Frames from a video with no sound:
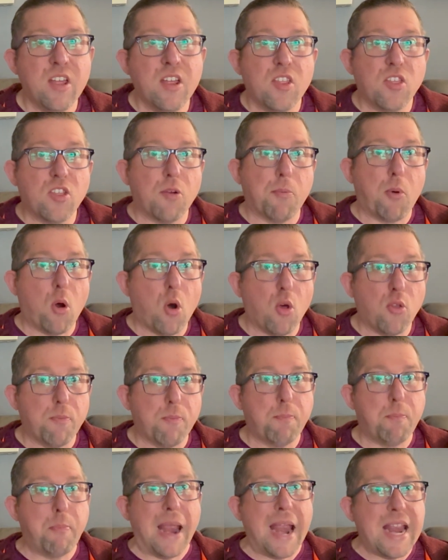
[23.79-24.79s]
They're
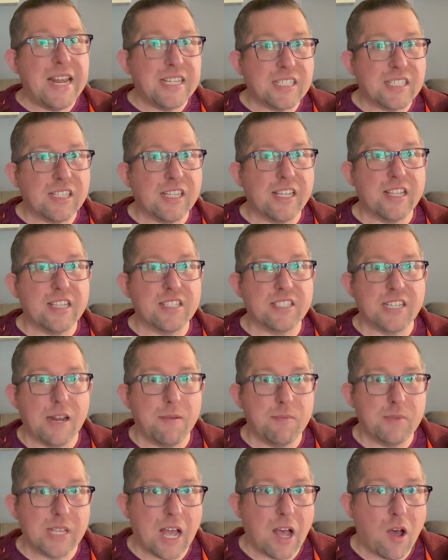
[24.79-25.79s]
both basically the
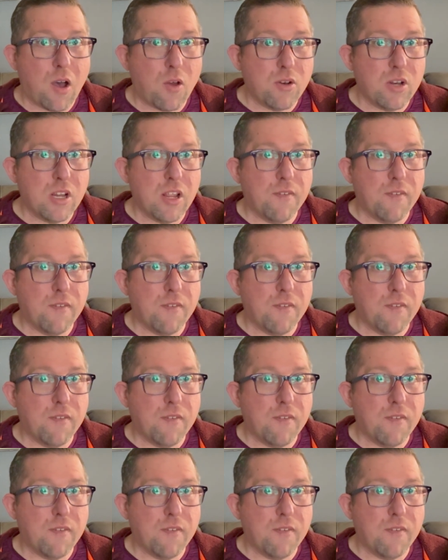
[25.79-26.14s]
same town.